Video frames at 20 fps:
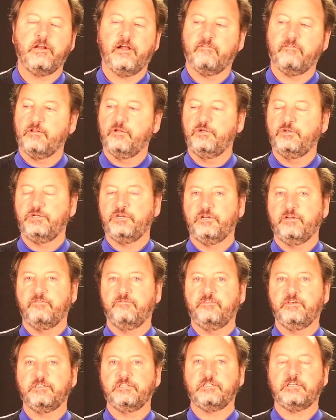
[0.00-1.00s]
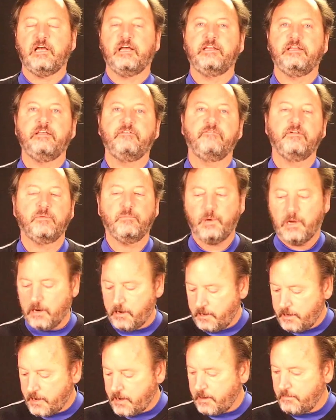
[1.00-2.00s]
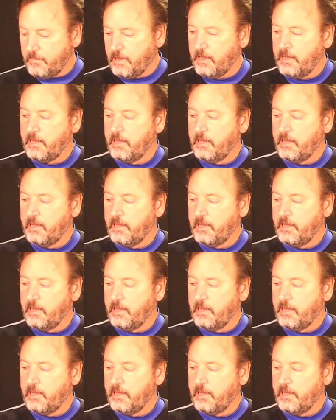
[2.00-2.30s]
and evolution of this scientific paradigm,